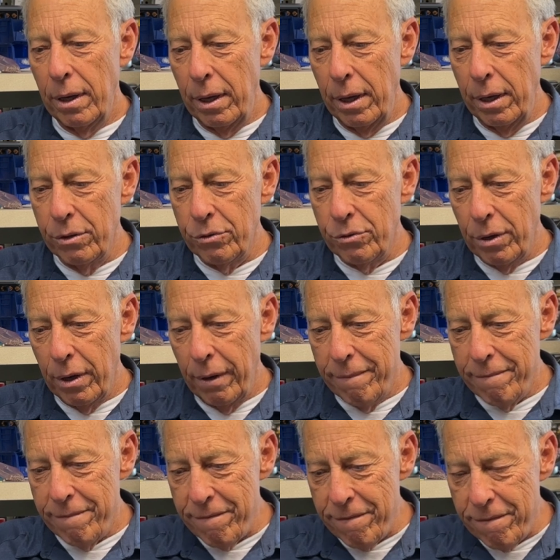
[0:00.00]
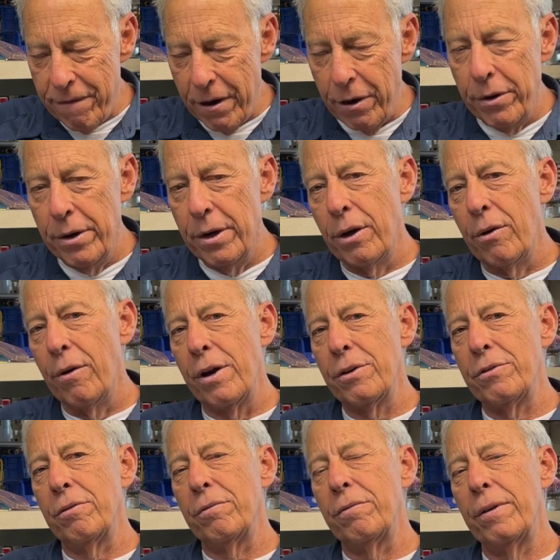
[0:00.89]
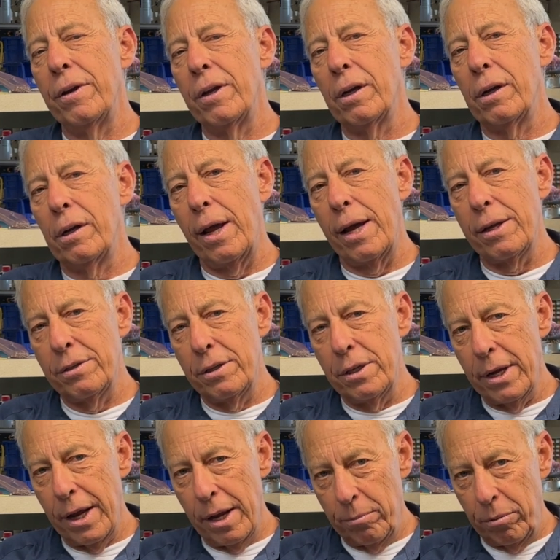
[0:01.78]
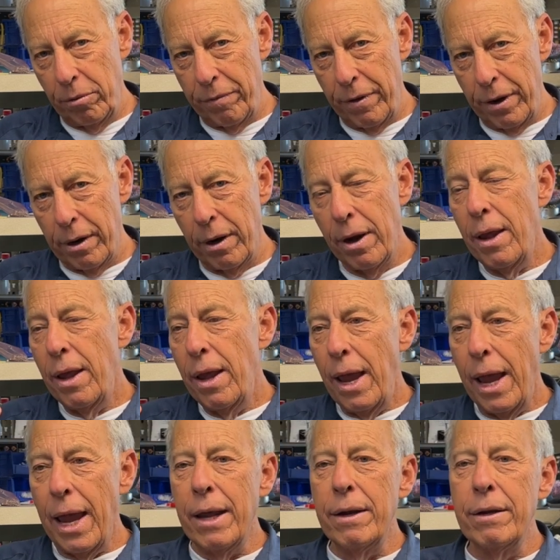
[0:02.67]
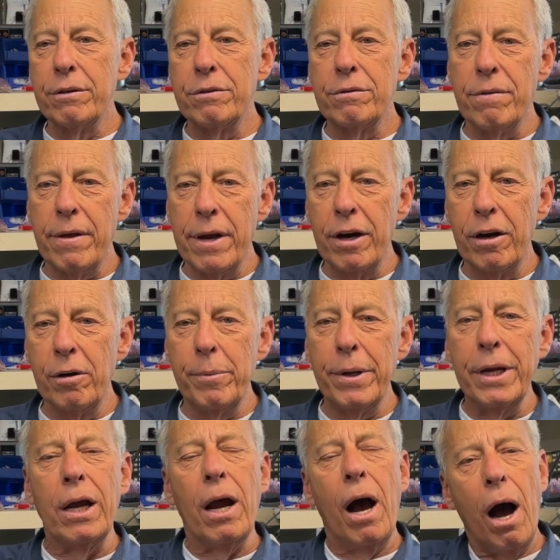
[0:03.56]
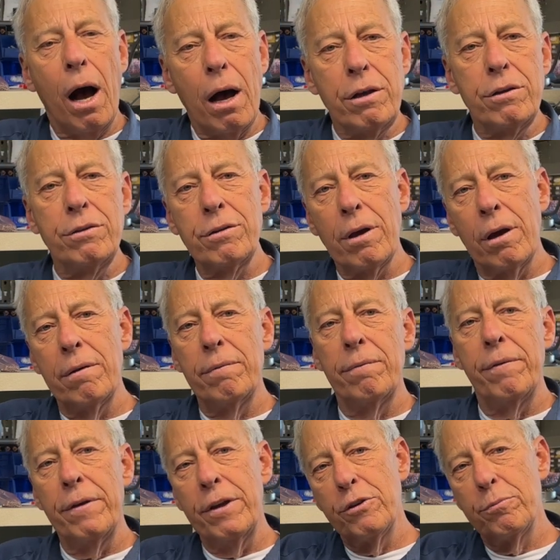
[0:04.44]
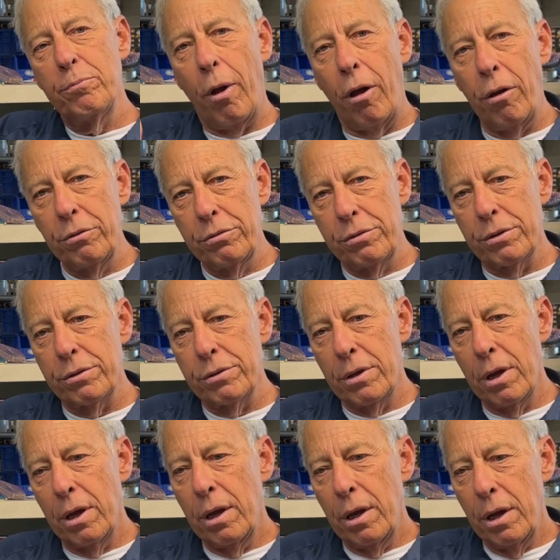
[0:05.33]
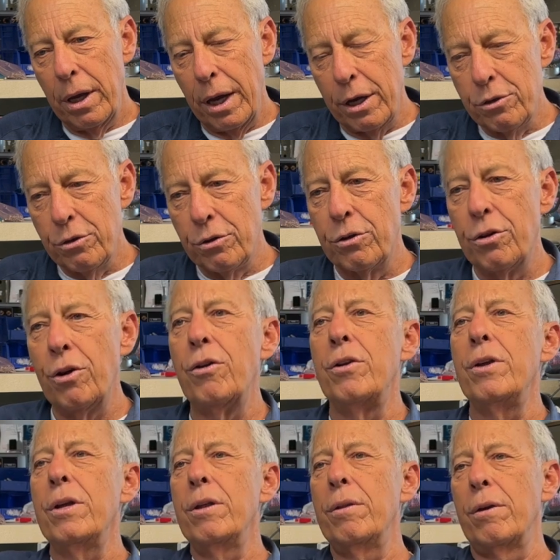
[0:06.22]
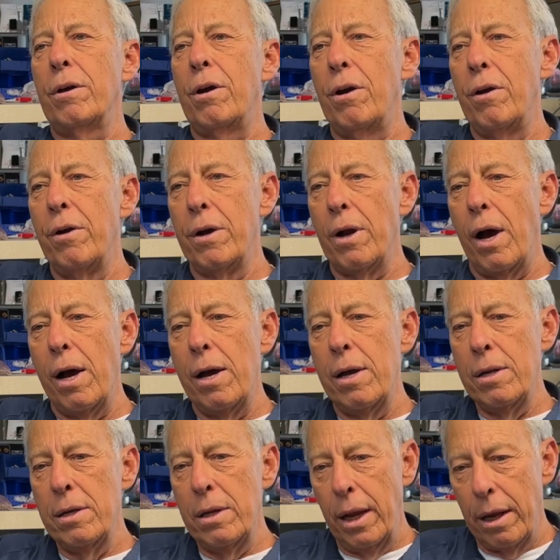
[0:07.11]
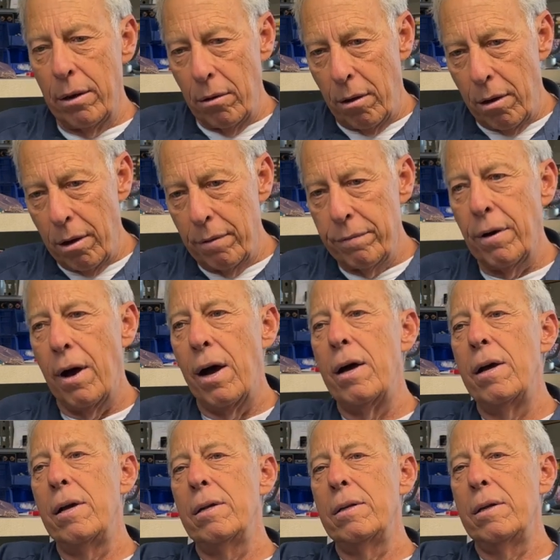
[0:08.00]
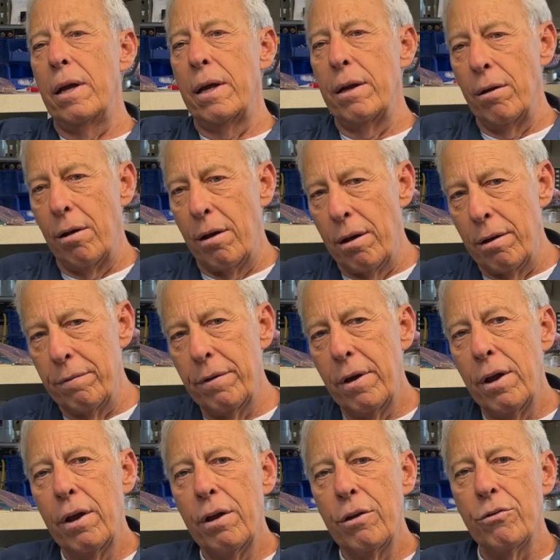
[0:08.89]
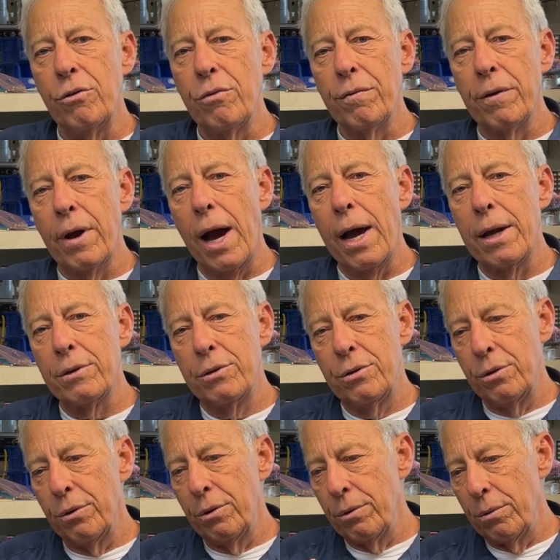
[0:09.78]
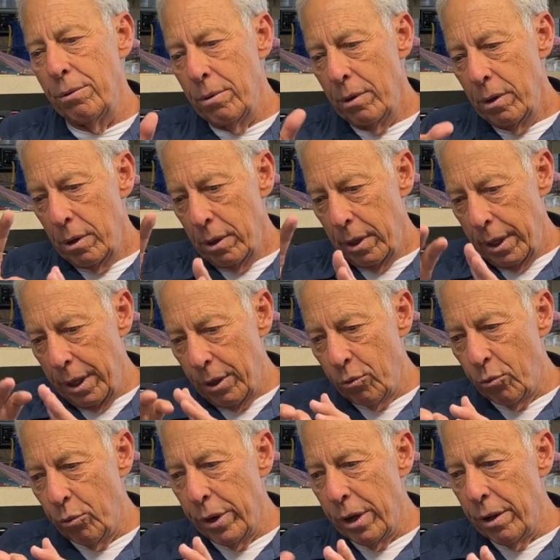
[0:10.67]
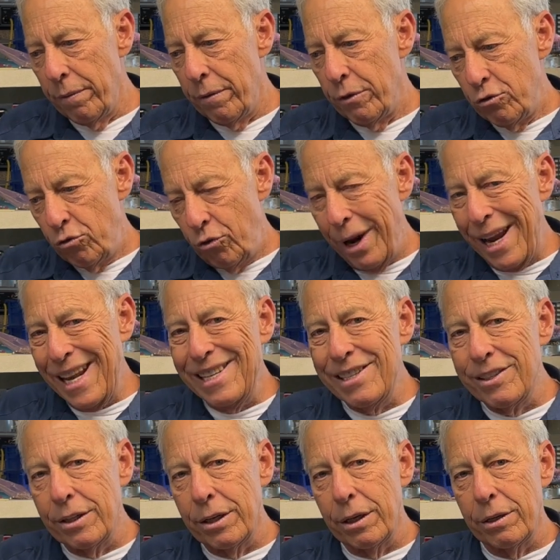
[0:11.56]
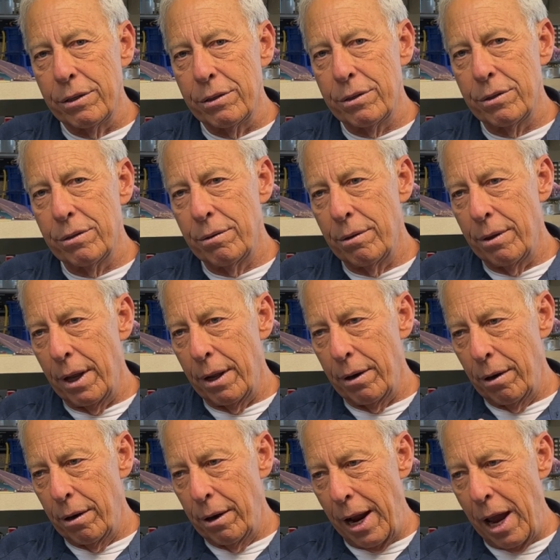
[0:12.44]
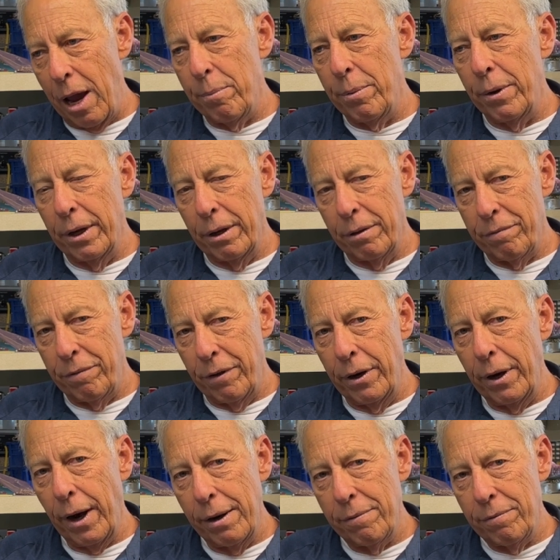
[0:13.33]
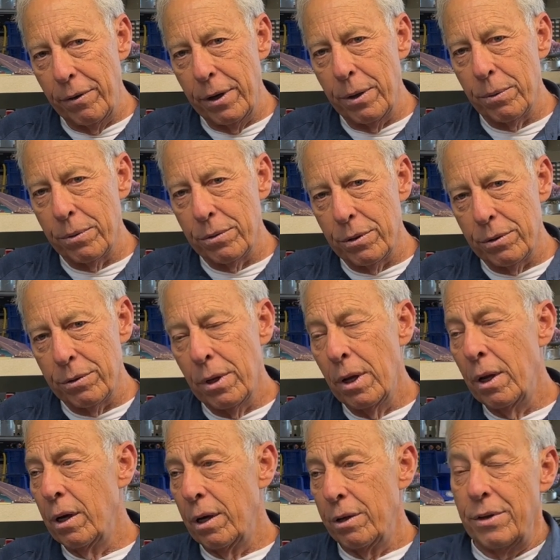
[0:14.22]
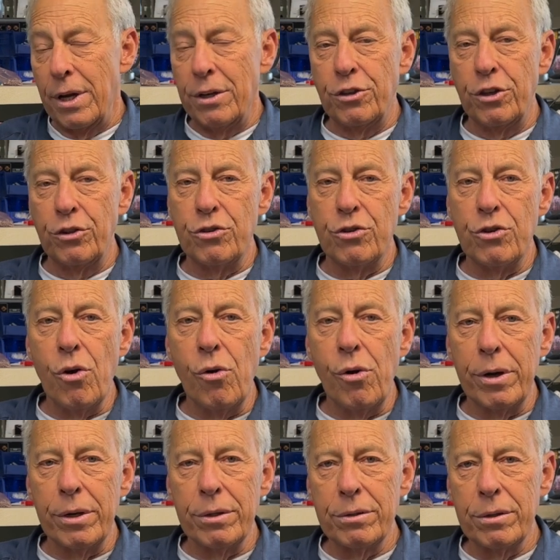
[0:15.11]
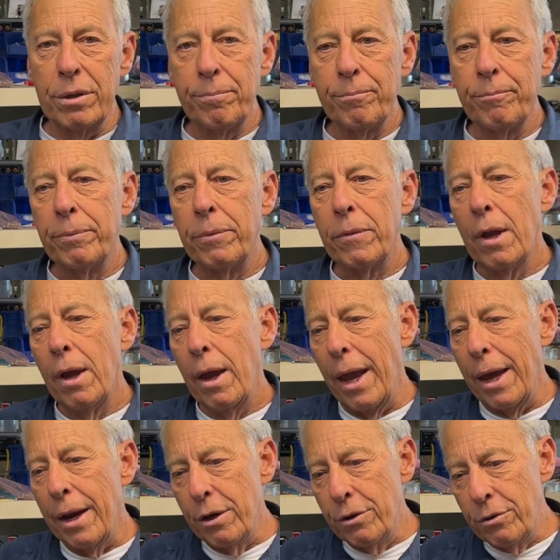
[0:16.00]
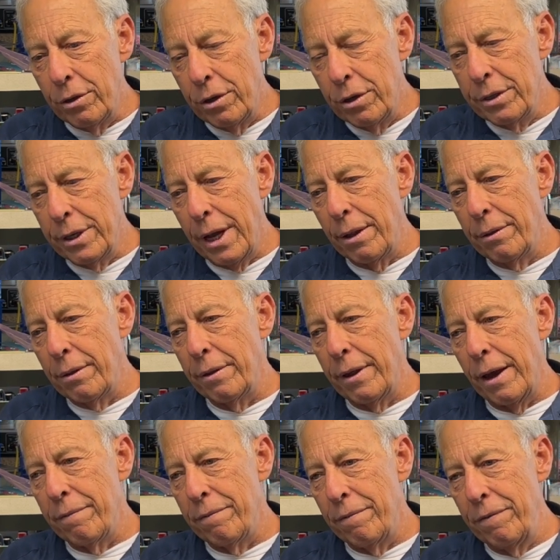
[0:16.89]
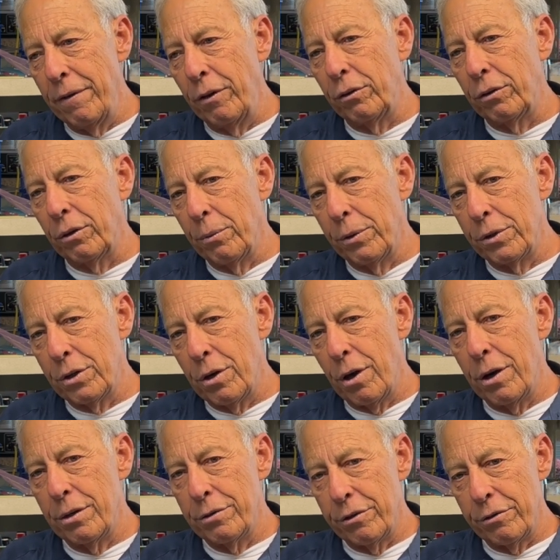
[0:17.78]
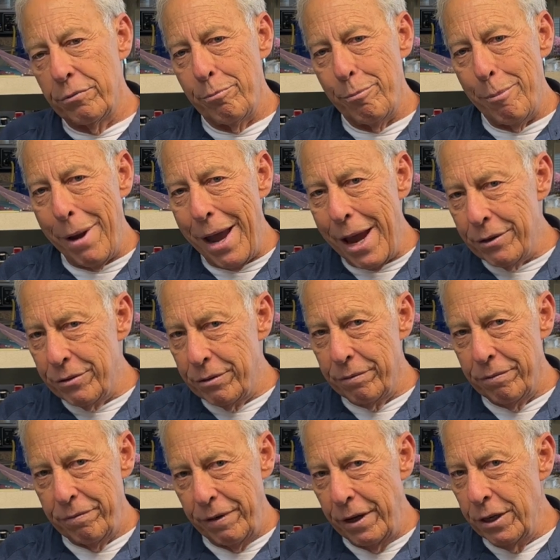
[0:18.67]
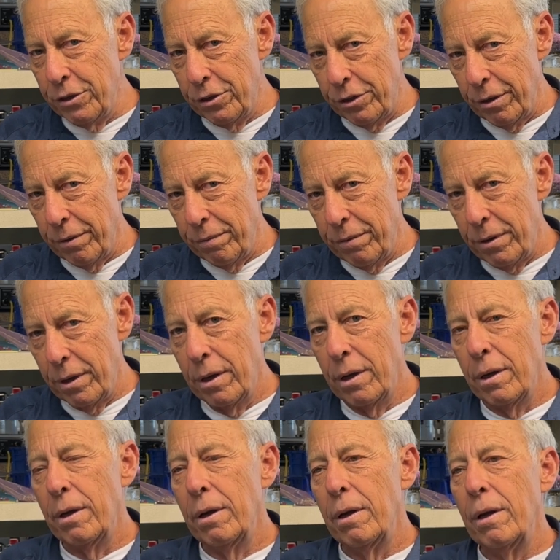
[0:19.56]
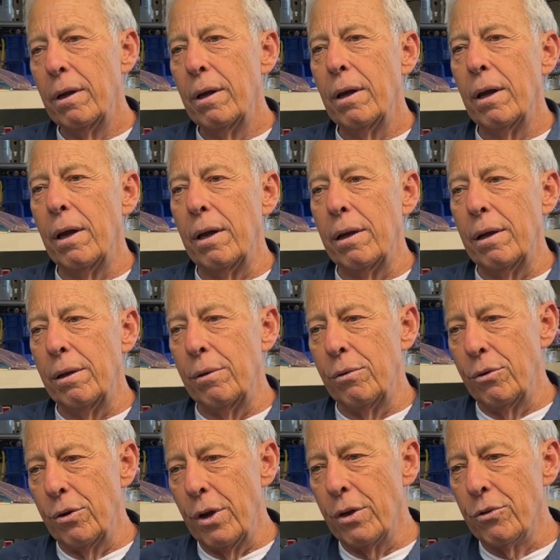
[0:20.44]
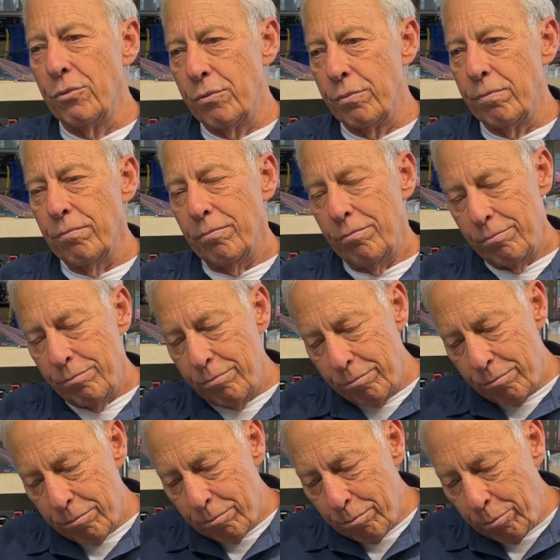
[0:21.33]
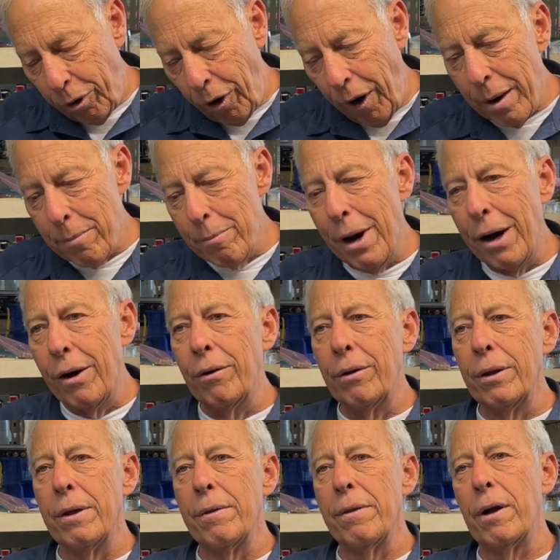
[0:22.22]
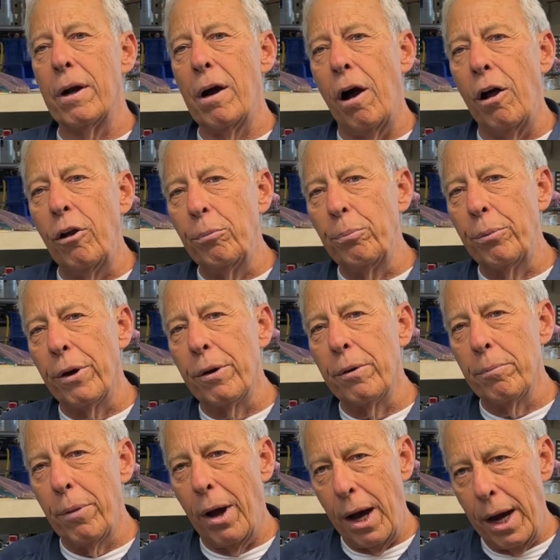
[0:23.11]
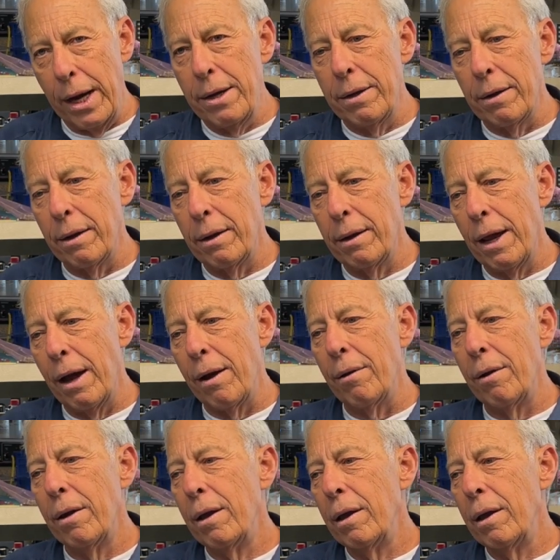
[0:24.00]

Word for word: is very aggressive in a class D amplifier and it's there because of these pulses. As you're turning the current on and off, on and off, you've got to get rid of the transients that are happening at very high frequencies because that's just noise. And it turns out that that filter, which causes massive phase shift, is primarily the culprit behind it. Now,